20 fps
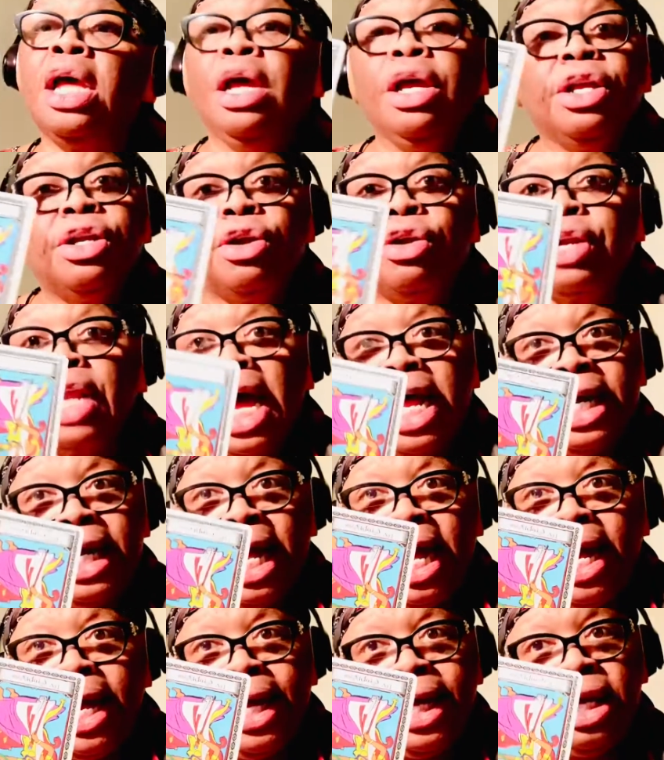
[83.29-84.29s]
You're not
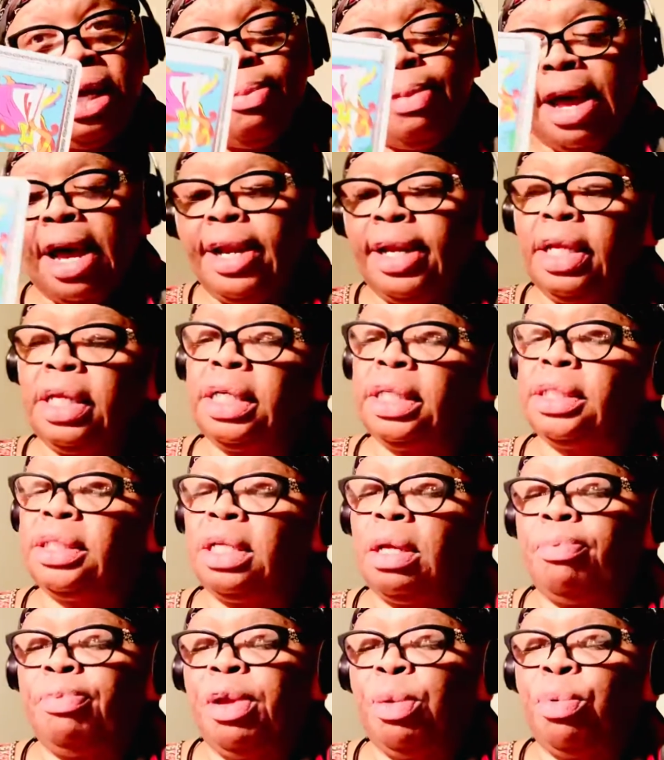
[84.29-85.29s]
lying about it because
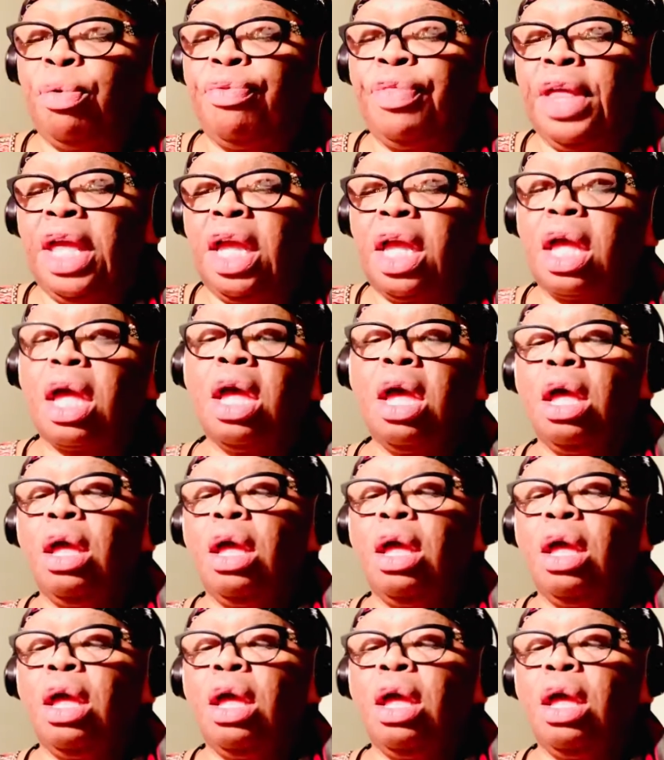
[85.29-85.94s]
some people think